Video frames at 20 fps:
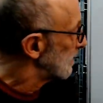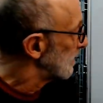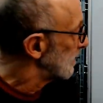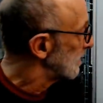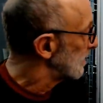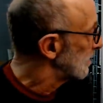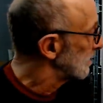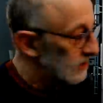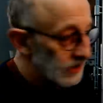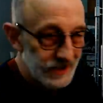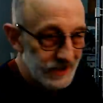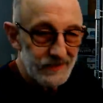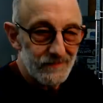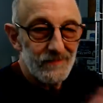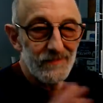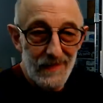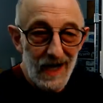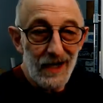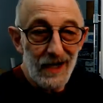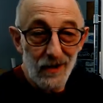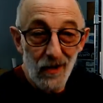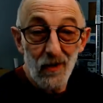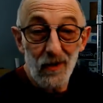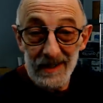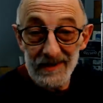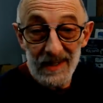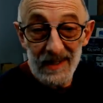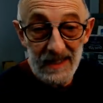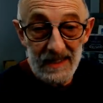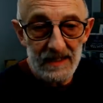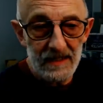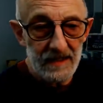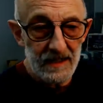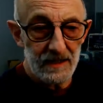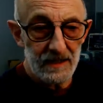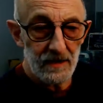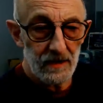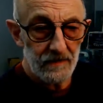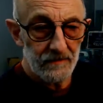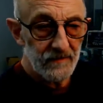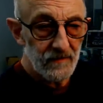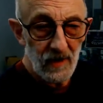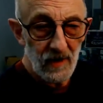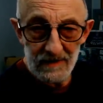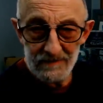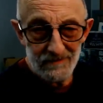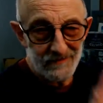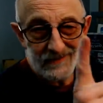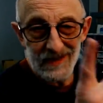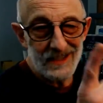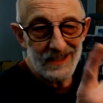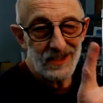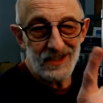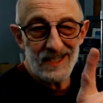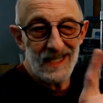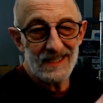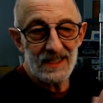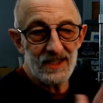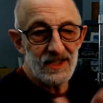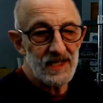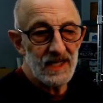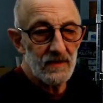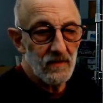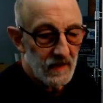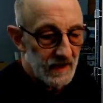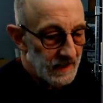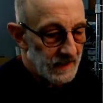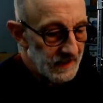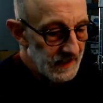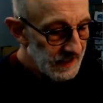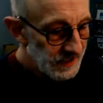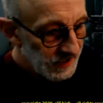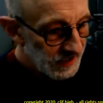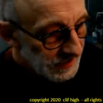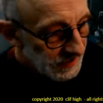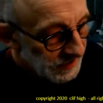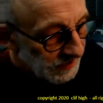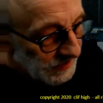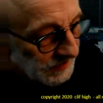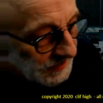Just my goal at the end of the year, right? I just like to set one of these kind of things